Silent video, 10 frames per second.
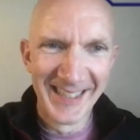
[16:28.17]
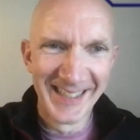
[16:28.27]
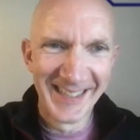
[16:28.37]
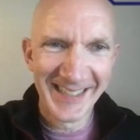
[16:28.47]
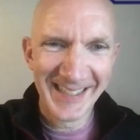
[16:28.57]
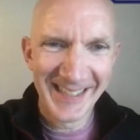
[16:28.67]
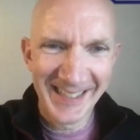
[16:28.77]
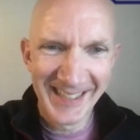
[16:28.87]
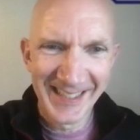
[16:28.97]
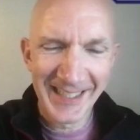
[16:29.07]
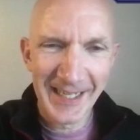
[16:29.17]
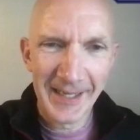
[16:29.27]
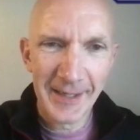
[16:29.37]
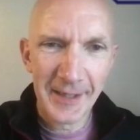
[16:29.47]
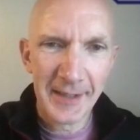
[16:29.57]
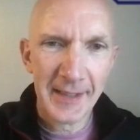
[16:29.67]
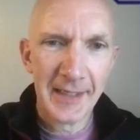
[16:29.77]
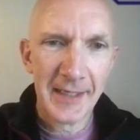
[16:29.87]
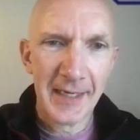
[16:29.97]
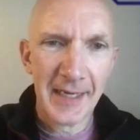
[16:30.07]

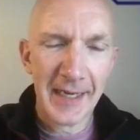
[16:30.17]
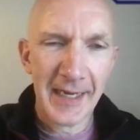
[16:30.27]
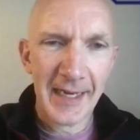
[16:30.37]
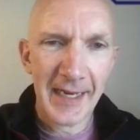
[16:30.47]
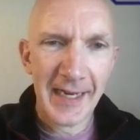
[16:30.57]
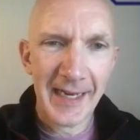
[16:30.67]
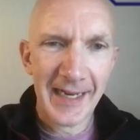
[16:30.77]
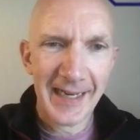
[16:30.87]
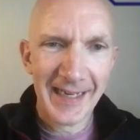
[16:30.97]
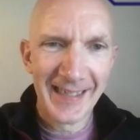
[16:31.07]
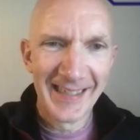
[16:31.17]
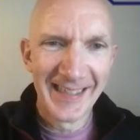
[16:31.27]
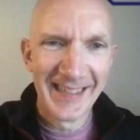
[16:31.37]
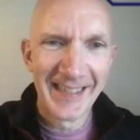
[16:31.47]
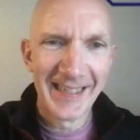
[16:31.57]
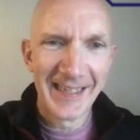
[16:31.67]
The person shown says nothing.